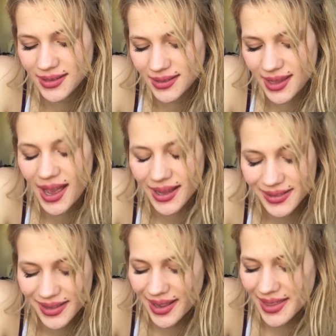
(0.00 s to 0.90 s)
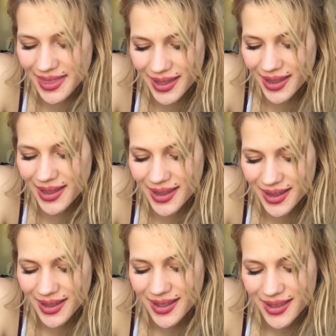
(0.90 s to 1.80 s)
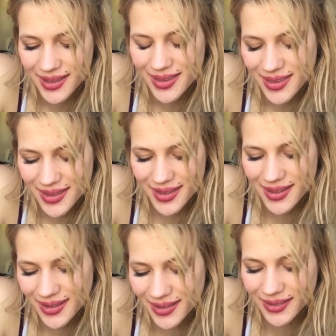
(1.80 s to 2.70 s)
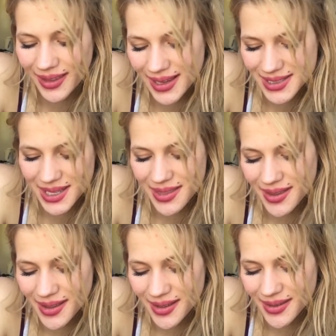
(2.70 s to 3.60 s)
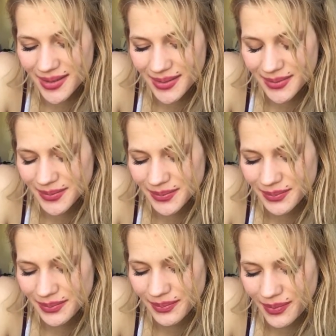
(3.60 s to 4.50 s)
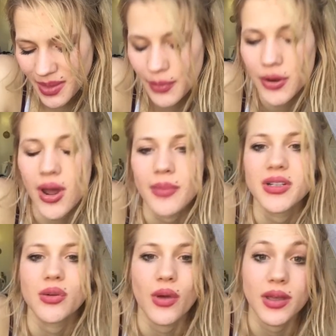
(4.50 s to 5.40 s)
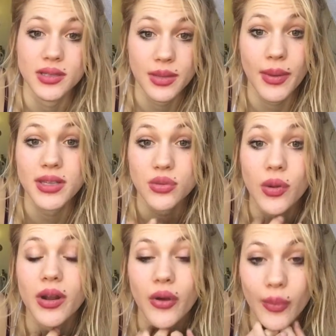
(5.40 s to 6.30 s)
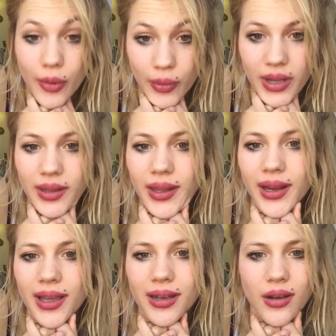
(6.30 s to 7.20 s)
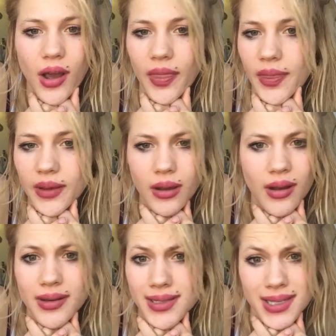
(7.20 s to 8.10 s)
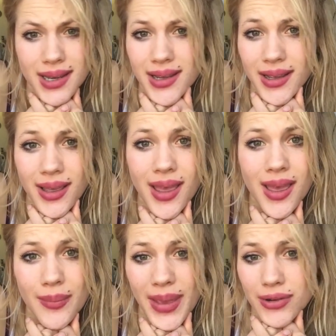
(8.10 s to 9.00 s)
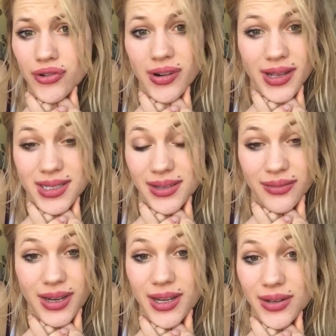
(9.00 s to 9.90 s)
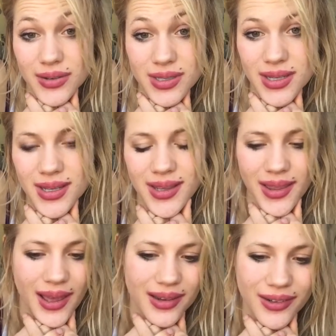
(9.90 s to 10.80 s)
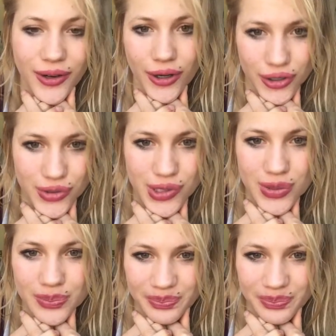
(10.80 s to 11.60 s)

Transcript: yeah, I think, like I said, the panoptic way is the best way to go about regulating it, not the condescending, patronizing videos that are on YouTube.